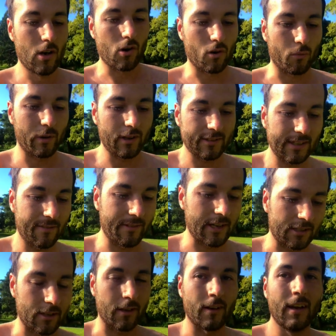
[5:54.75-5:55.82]
or real estate
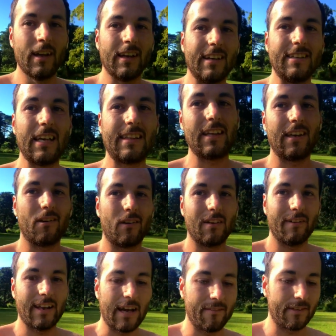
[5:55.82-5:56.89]
investor, yet they don't
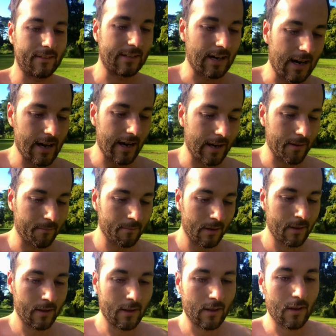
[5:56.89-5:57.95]
even have the time
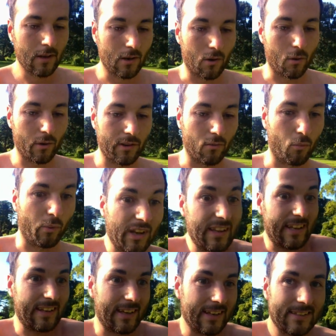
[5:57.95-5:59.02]
or the
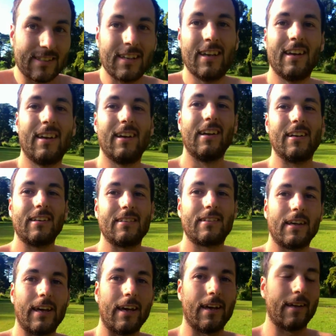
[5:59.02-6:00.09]
willingness
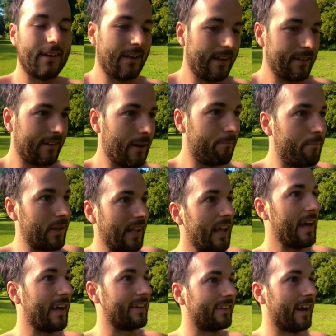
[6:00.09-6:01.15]
to
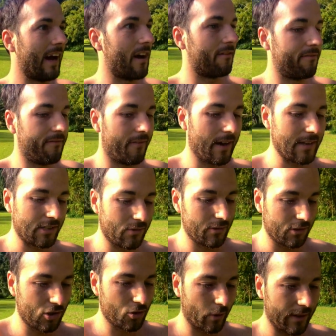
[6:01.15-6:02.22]
play, to have fun, to
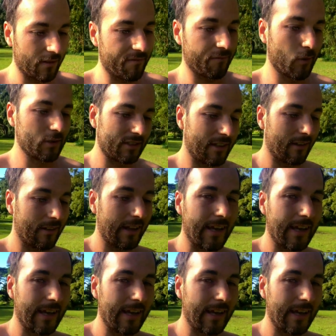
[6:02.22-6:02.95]
enjoy the fruits of their